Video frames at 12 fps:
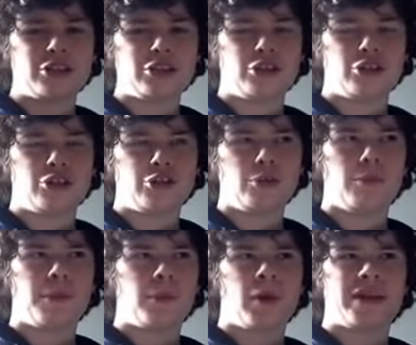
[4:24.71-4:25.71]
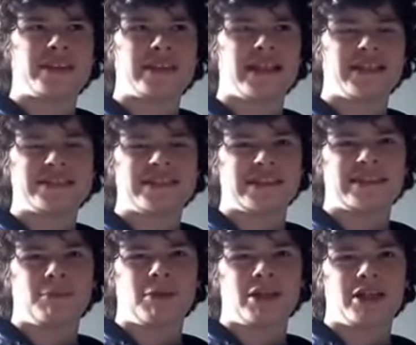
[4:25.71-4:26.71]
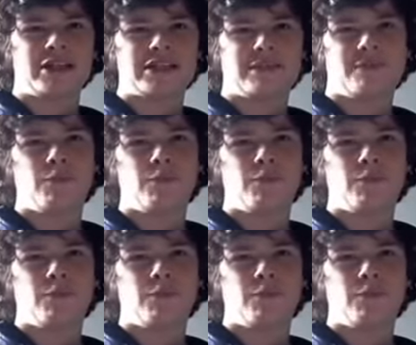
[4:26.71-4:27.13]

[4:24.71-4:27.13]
you'll be waiting like 60 minutes,